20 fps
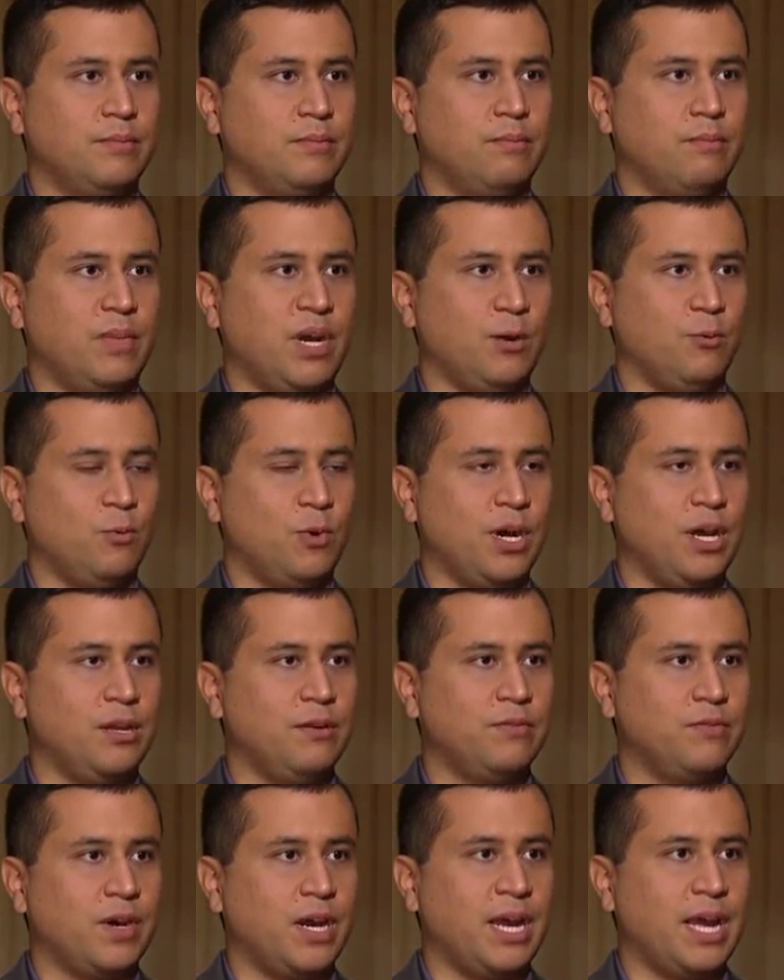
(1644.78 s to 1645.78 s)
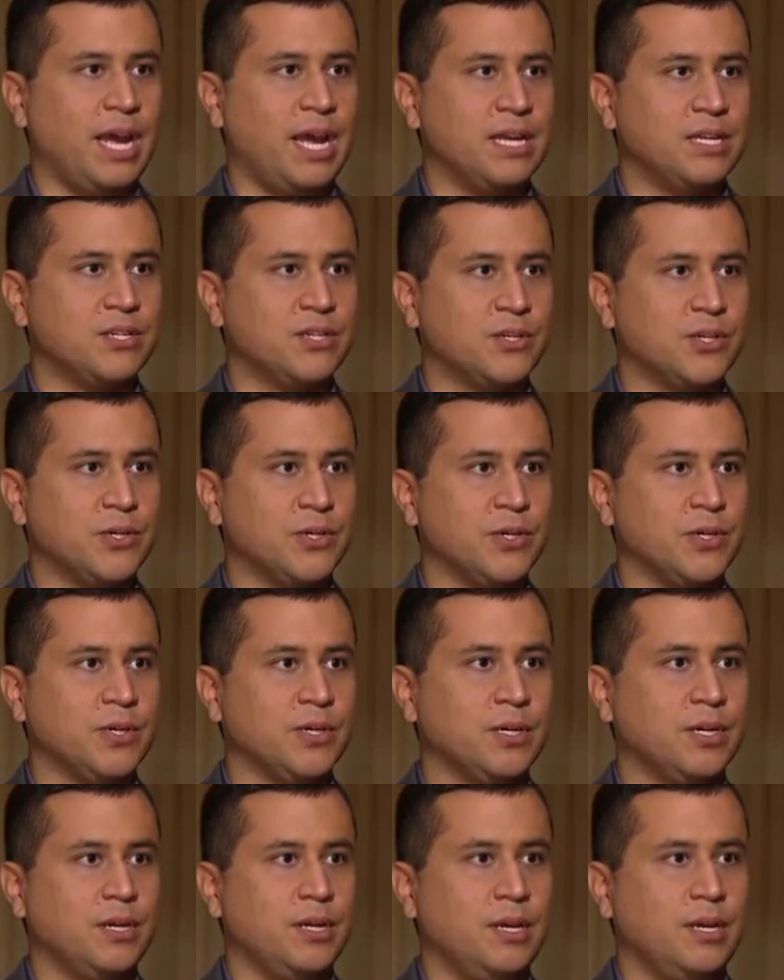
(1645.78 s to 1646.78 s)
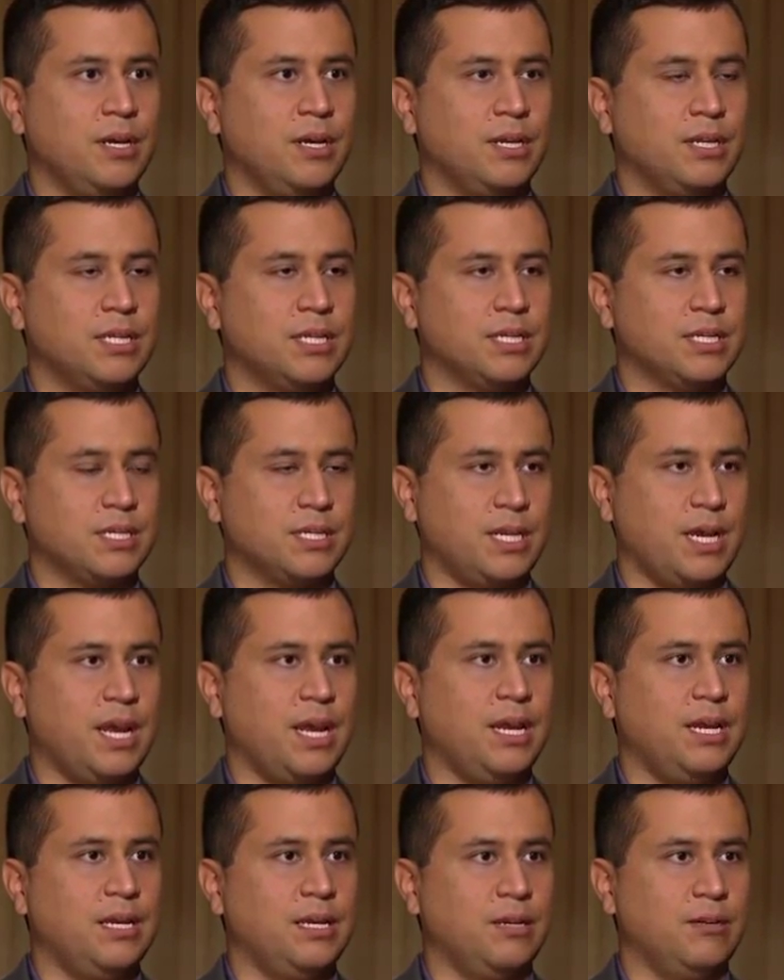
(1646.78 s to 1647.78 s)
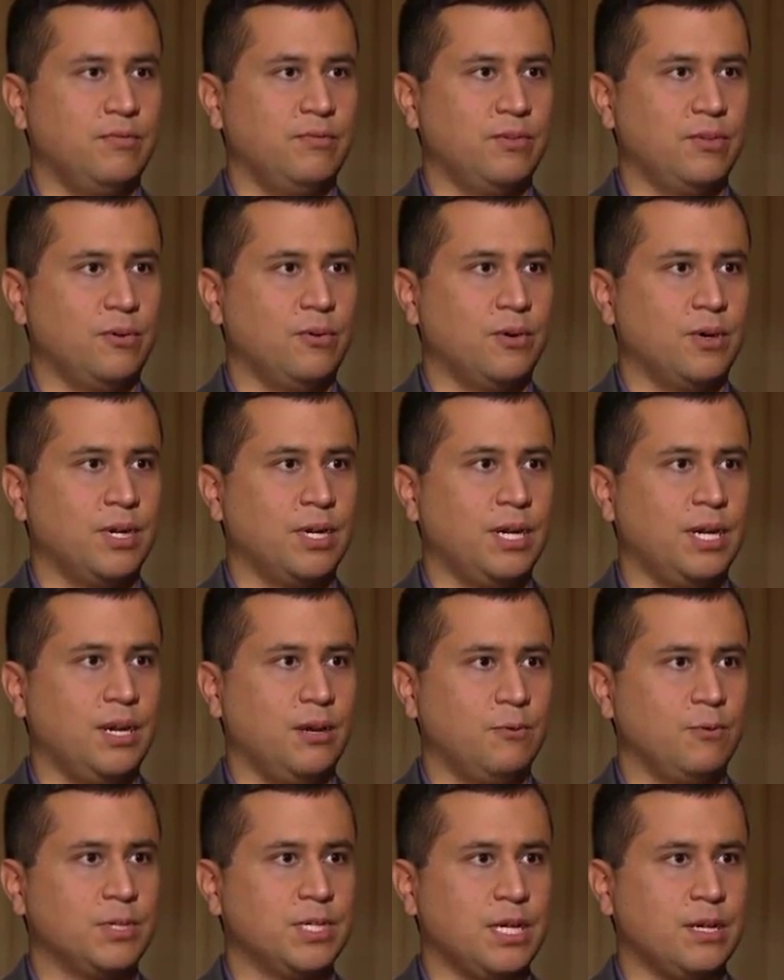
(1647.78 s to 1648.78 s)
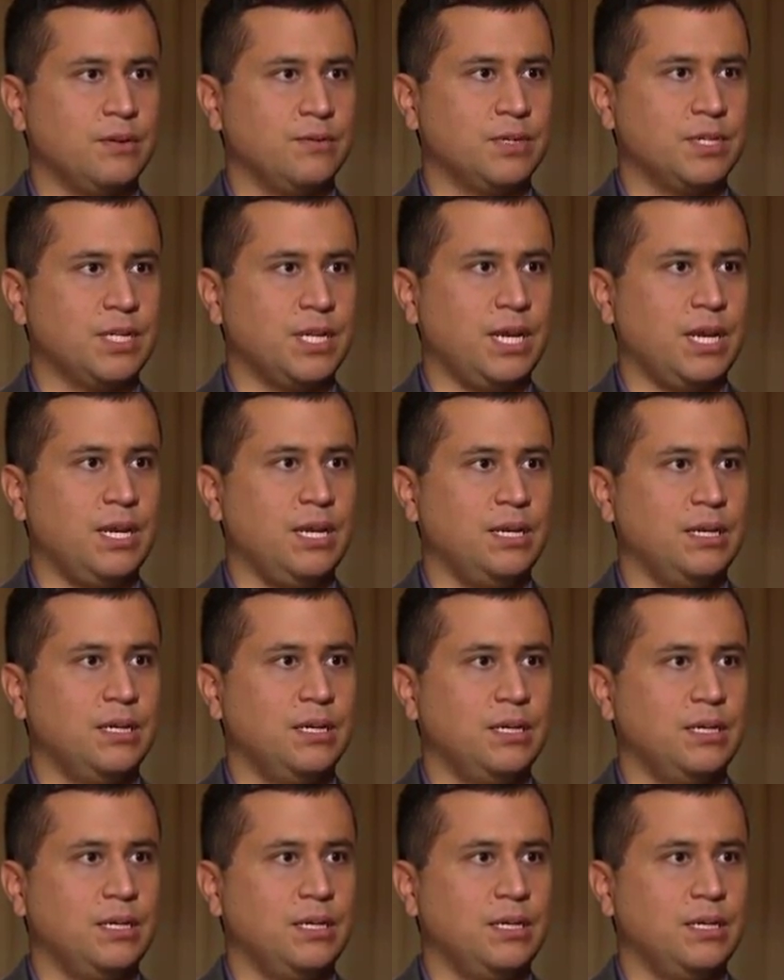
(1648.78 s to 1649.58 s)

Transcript: My wife, I asked her to stay in Florida. I was out of state.